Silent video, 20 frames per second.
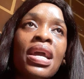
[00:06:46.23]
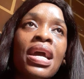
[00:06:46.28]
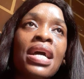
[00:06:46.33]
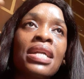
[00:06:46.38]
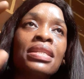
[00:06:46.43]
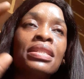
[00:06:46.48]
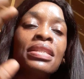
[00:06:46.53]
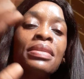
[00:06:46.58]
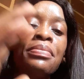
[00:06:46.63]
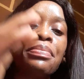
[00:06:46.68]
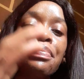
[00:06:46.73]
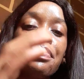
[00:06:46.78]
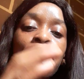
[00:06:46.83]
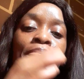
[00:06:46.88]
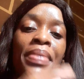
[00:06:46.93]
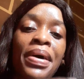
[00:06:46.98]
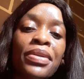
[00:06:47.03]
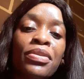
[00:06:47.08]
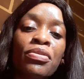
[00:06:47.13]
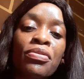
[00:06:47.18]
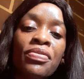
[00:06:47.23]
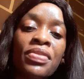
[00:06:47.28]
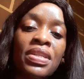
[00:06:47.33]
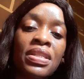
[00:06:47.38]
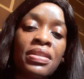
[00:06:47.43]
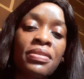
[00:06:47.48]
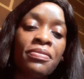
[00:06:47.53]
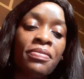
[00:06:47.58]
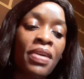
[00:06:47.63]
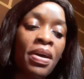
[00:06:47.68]
and part of
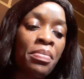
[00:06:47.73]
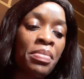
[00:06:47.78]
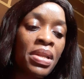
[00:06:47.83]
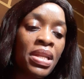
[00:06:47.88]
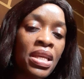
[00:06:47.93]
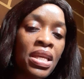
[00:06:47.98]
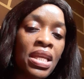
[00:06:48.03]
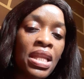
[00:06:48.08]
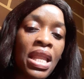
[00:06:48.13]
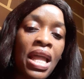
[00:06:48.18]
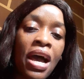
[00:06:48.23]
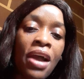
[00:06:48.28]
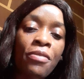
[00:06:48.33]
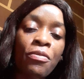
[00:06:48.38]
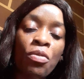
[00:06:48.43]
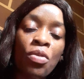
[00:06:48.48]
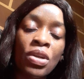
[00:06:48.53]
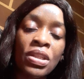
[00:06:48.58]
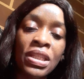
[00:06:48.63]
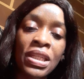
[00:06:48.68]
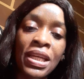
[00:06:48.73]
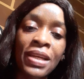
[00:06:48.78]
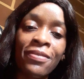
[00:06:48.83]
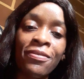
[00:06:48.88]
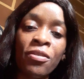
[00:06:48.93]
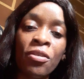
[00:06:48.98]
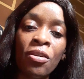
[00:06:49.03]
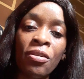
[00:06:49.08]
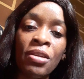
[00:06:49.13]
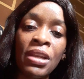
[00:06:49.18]
his family life was
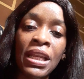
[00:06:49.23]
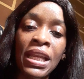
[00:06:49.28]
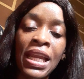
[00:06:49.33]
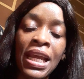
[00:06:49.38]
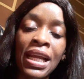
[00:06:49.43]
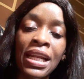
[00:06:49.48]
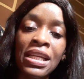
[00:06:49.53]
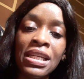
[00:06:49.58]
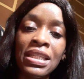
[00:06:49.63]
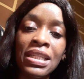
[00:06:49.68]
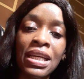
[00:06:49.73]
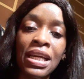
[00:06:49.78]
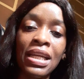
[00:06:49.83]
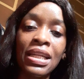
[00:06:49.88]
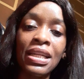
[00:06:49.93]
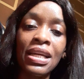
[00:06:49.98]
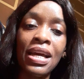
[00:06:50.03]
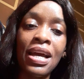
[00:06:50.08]
neglected.